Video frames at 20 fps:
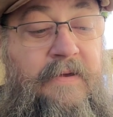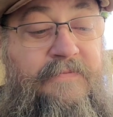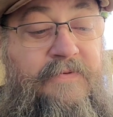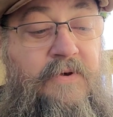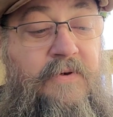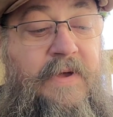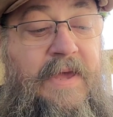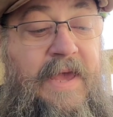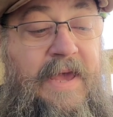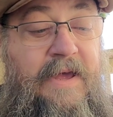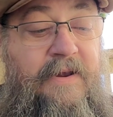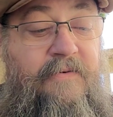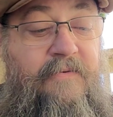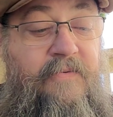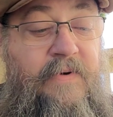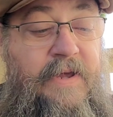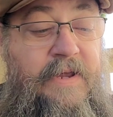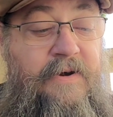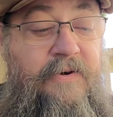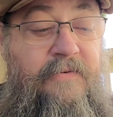If you can't
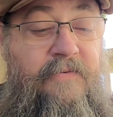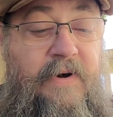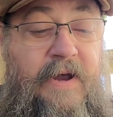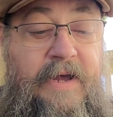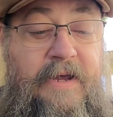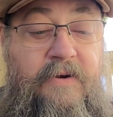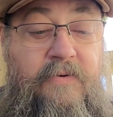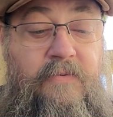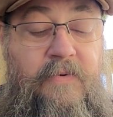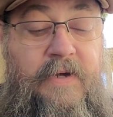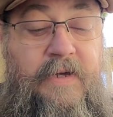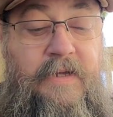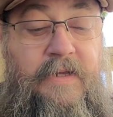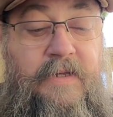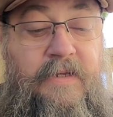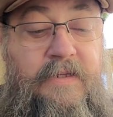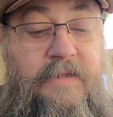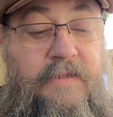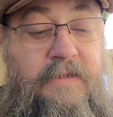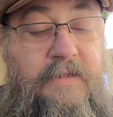read or write
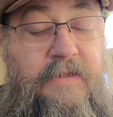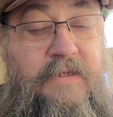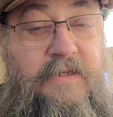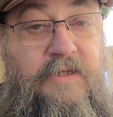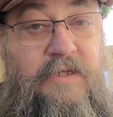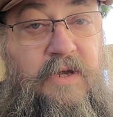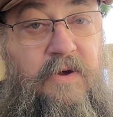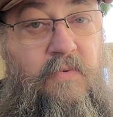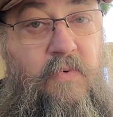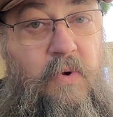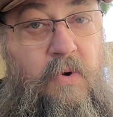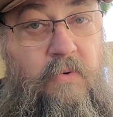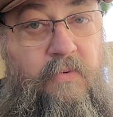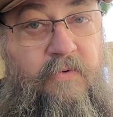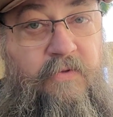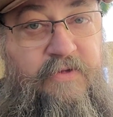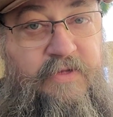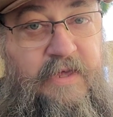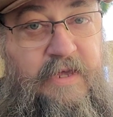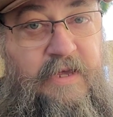well, you
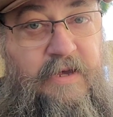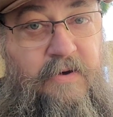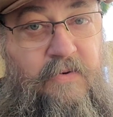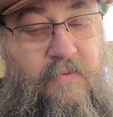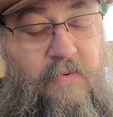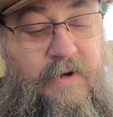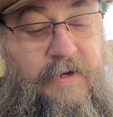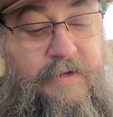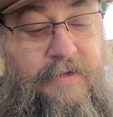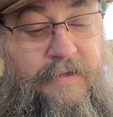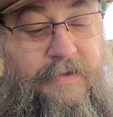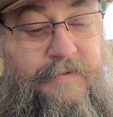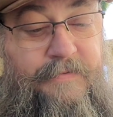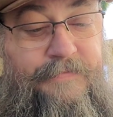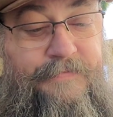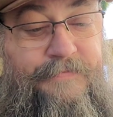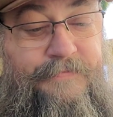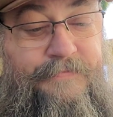won't think well.